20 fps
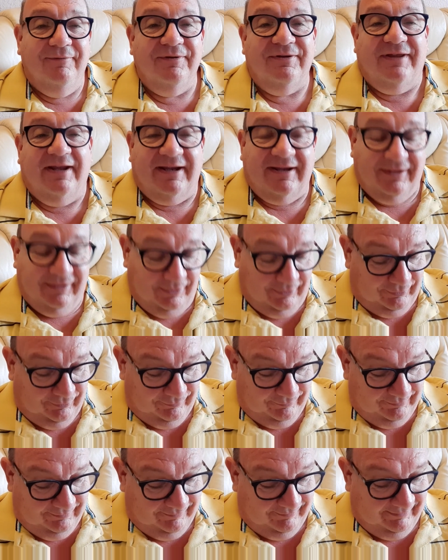we're digging the
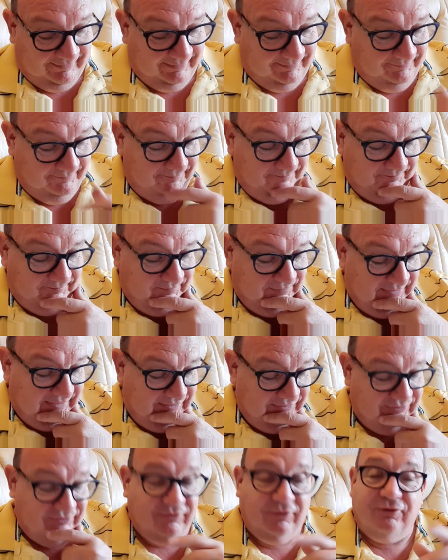hole, all right?
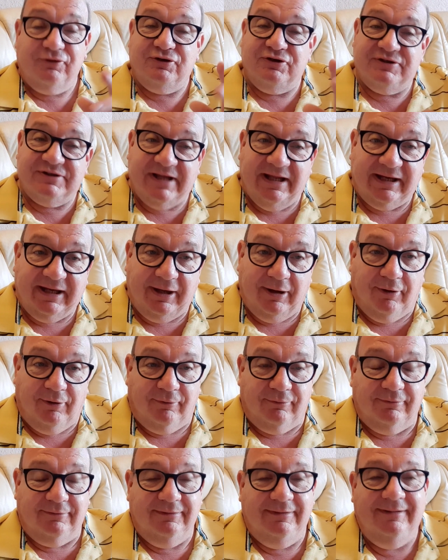It's not just any
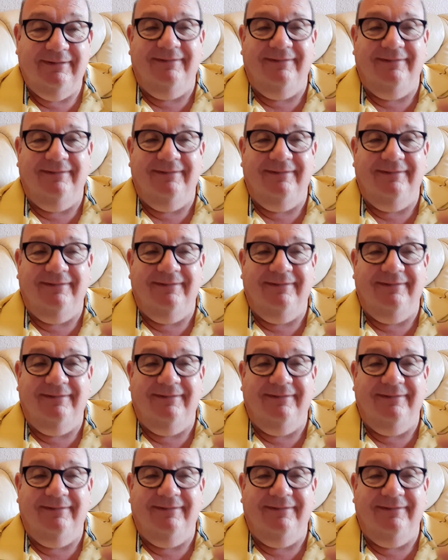hole.